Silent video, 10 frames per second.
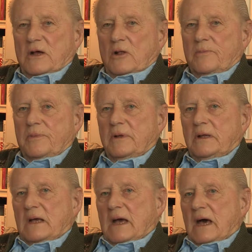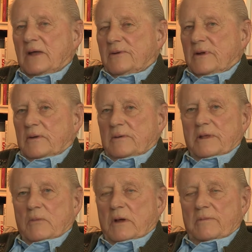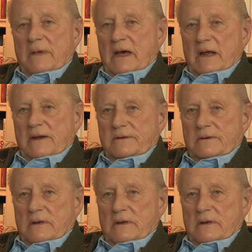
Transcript: help, and uh, then went mad,